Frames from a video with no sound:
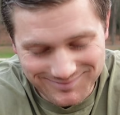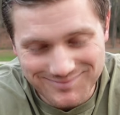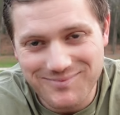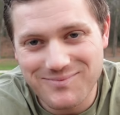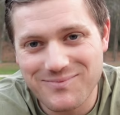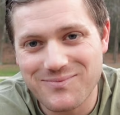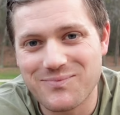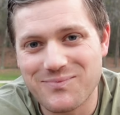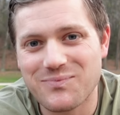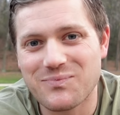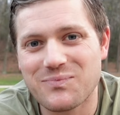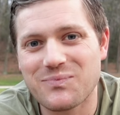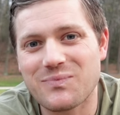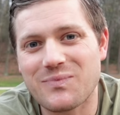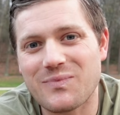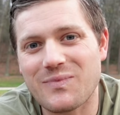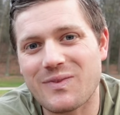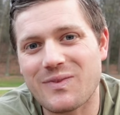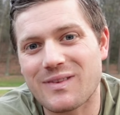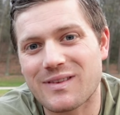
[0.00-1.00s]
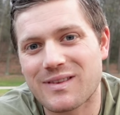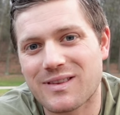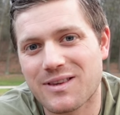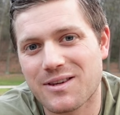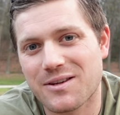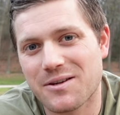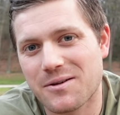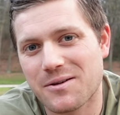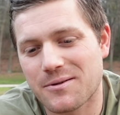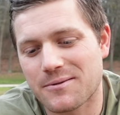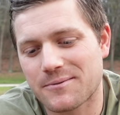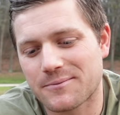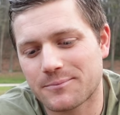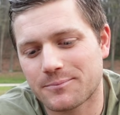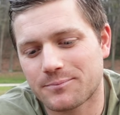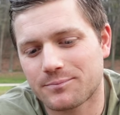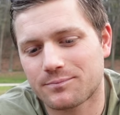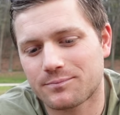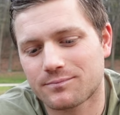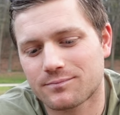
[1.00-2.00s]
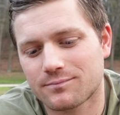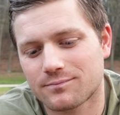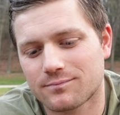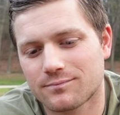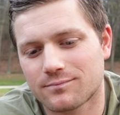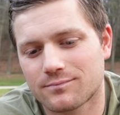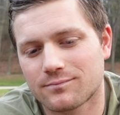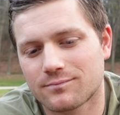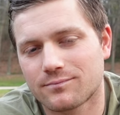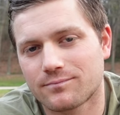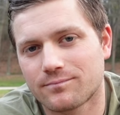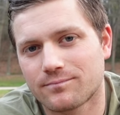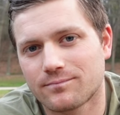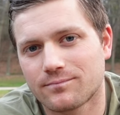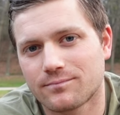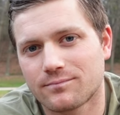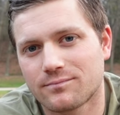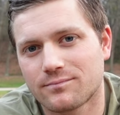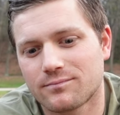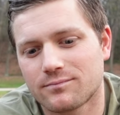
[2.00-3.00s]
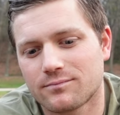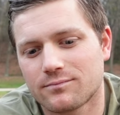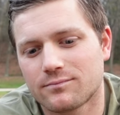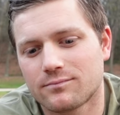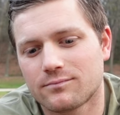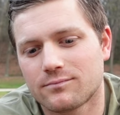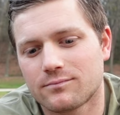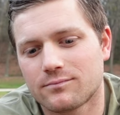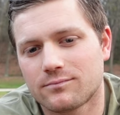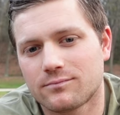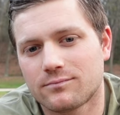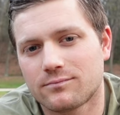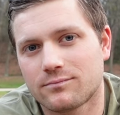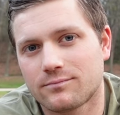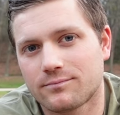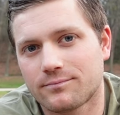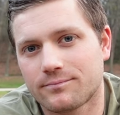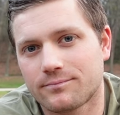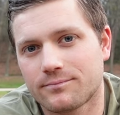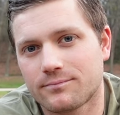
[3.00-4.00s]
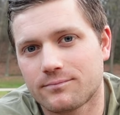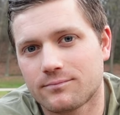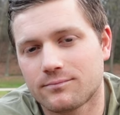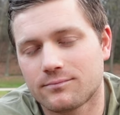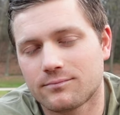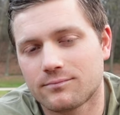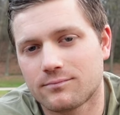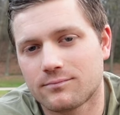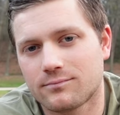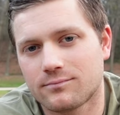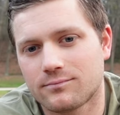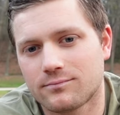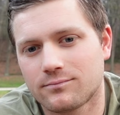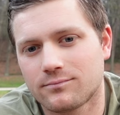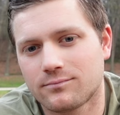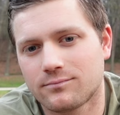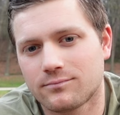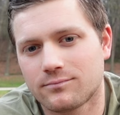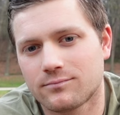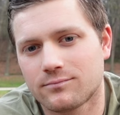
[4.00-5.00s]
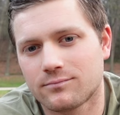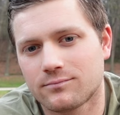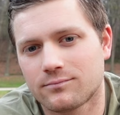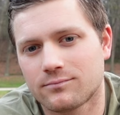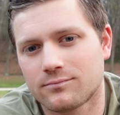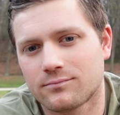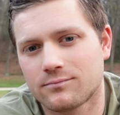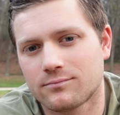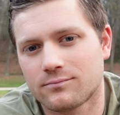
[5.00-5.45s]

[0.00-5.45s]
(silent)